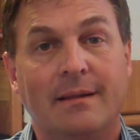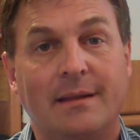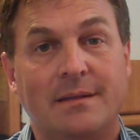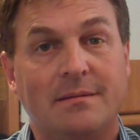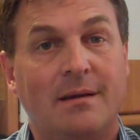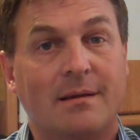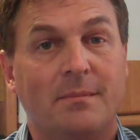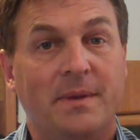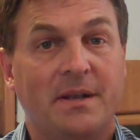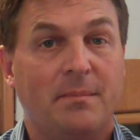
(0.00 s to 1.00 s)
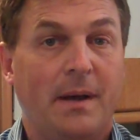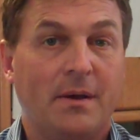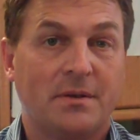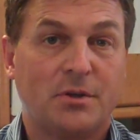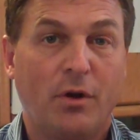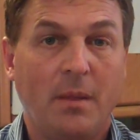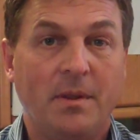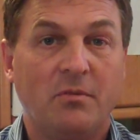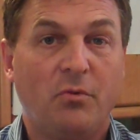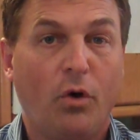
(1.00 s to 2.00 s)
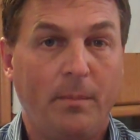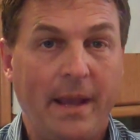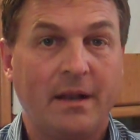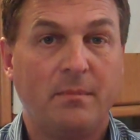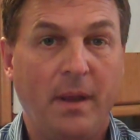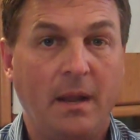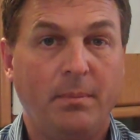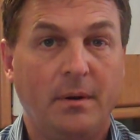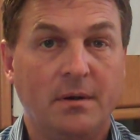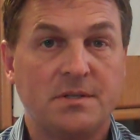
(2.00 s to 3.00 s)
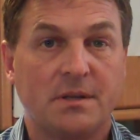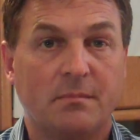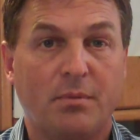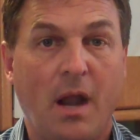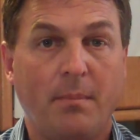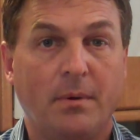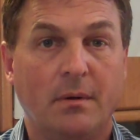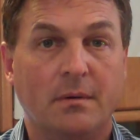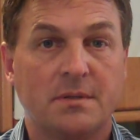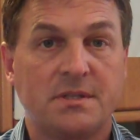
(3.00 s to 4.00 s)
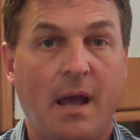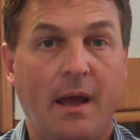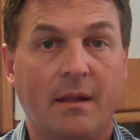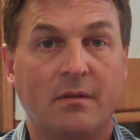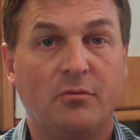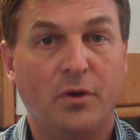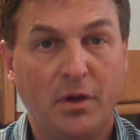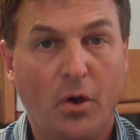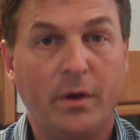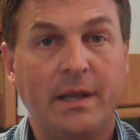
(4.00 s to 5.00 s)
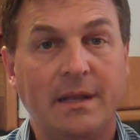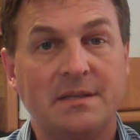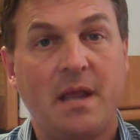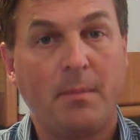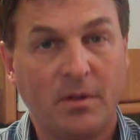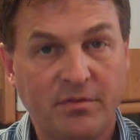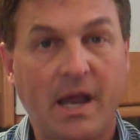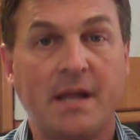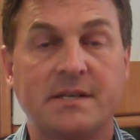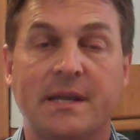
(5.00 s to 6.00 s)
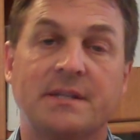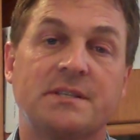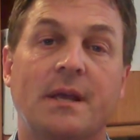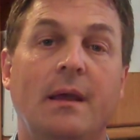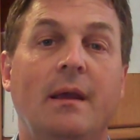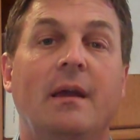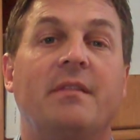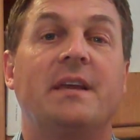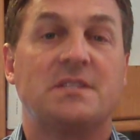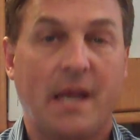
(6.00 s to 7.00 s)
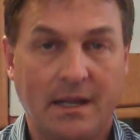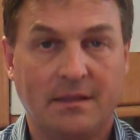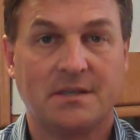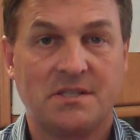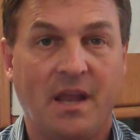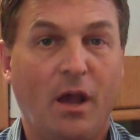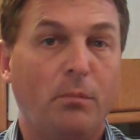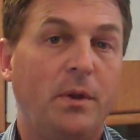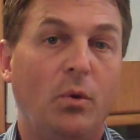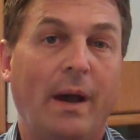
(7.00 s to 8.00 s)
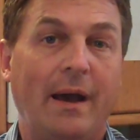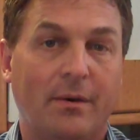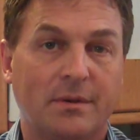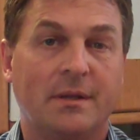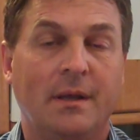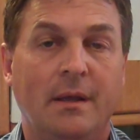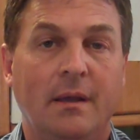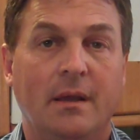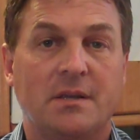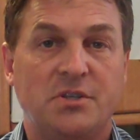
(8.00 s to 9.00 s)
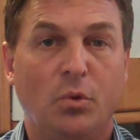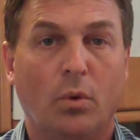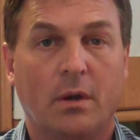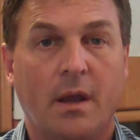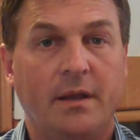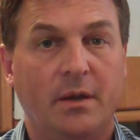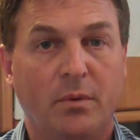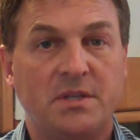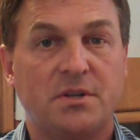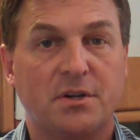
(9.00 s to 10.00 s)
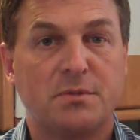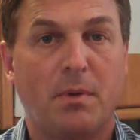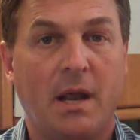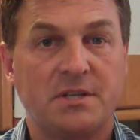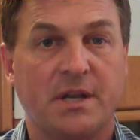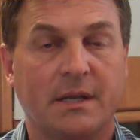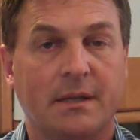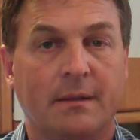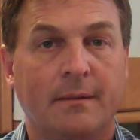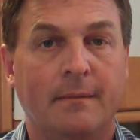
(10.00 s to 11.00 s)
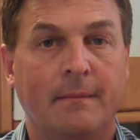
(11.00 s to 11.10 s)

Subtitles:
I'd like to talk a bit about Turabian formatted papers and proper style of footnoting, table of contents, things like this to help you out as you work on your research project.